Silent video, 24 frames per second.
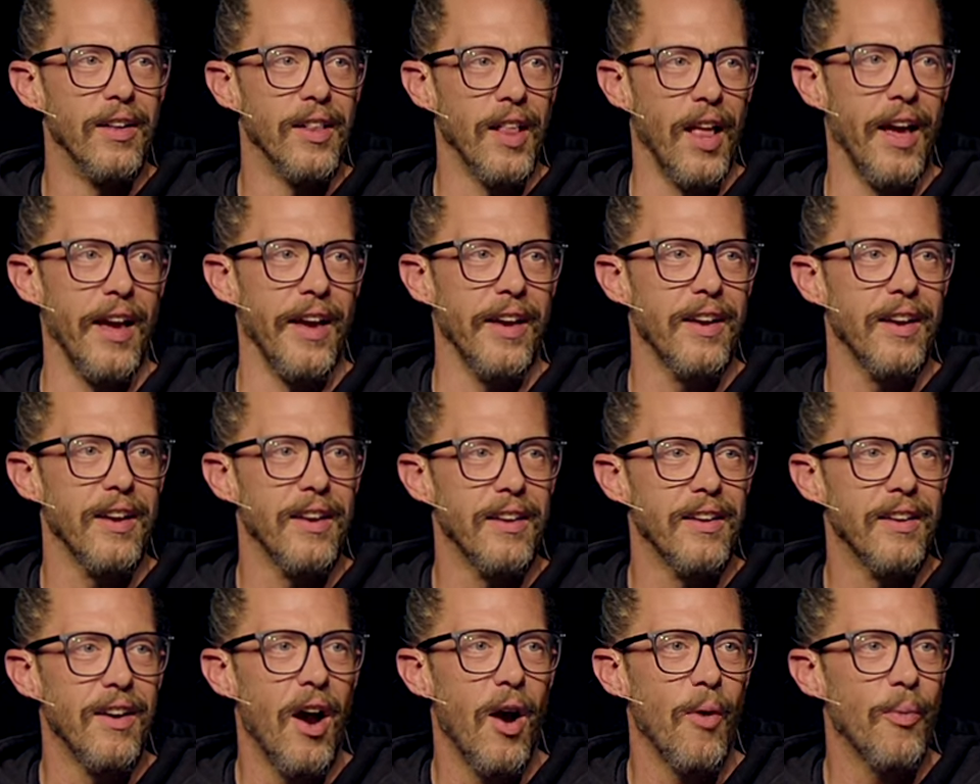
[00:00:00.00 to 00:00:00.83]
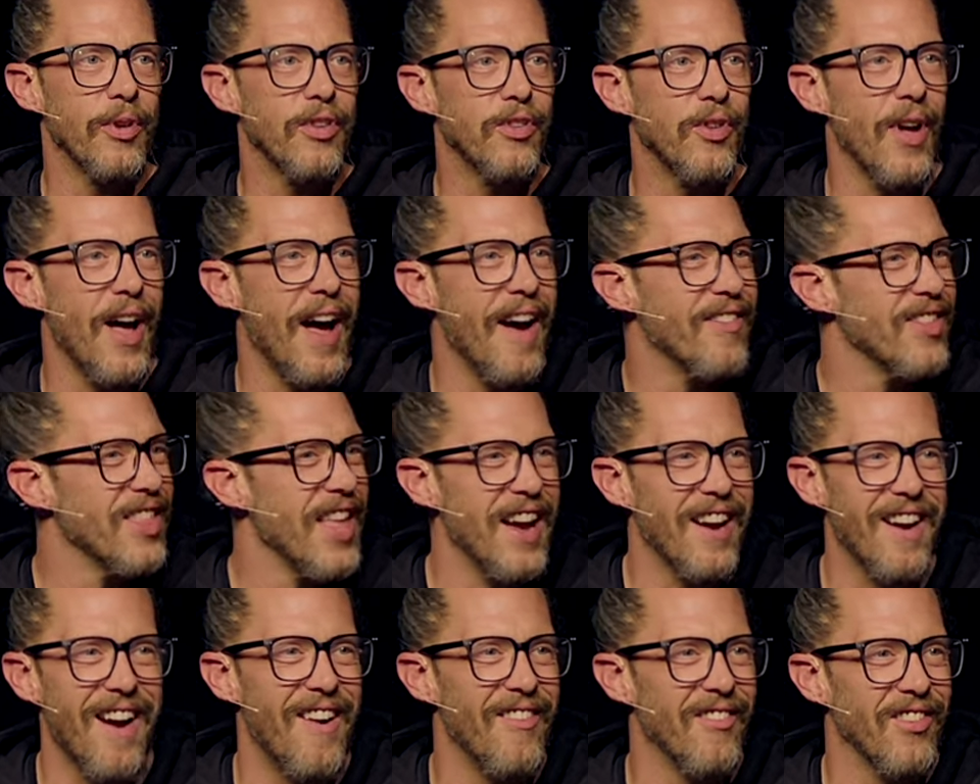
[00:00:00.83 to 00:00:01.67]
Like, are we still having
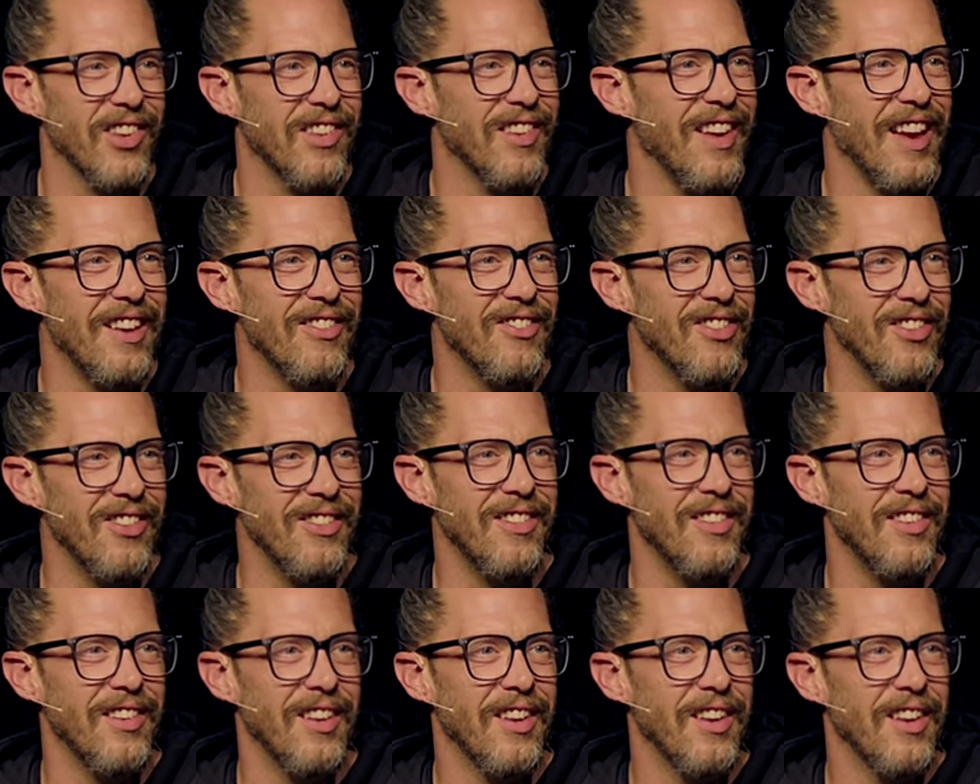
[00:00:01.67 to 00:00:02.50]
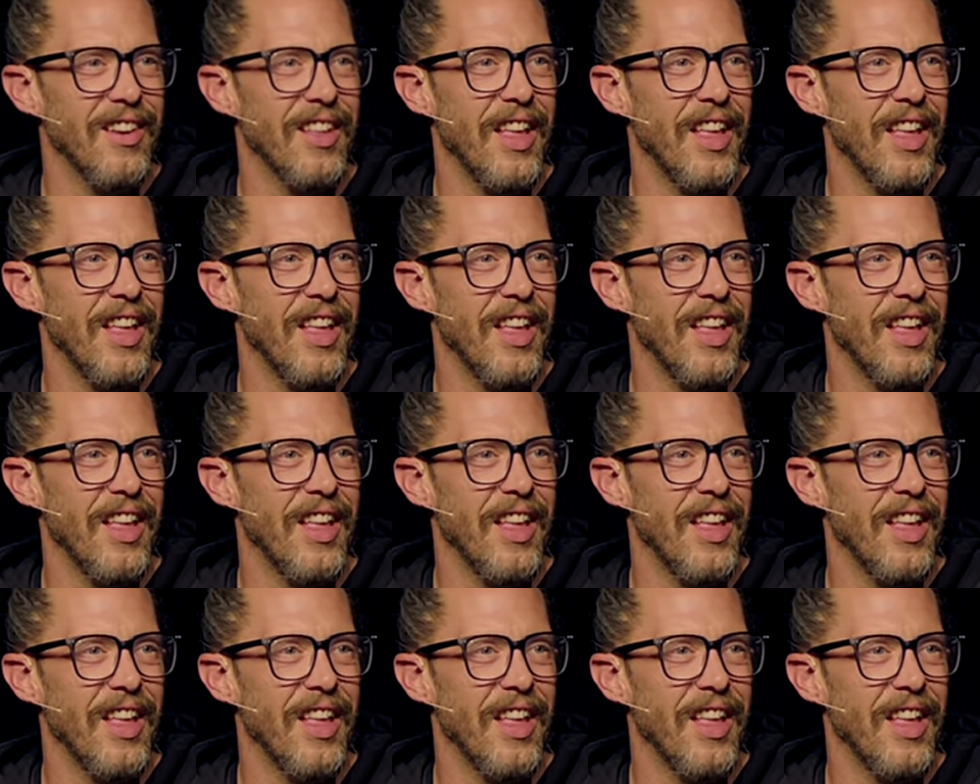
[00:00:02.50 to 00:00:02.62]
that conversation?